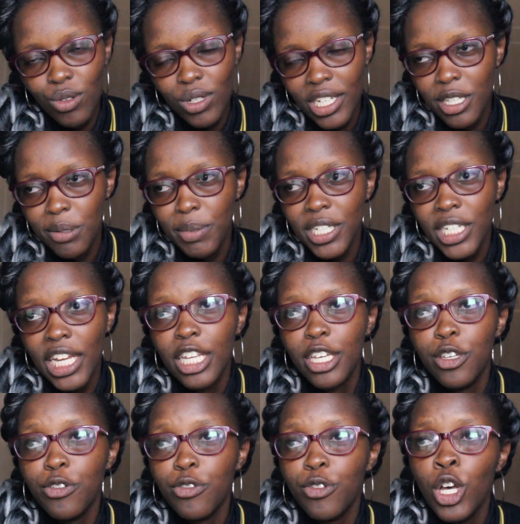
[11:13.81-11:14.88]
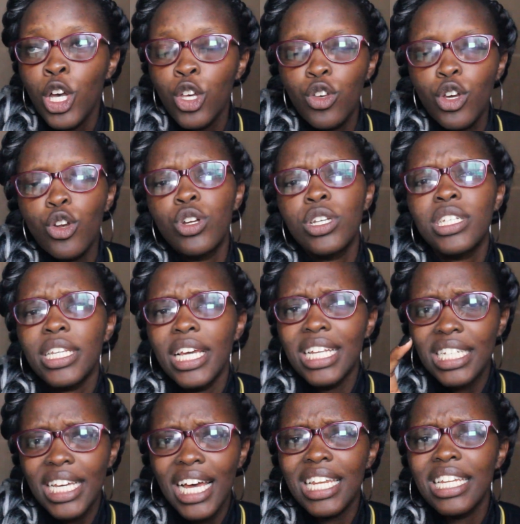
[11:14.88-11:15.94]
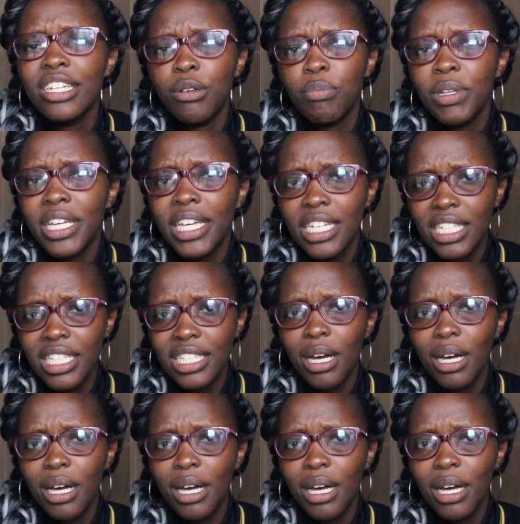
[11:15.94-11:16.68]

especially if you're not entirely replicating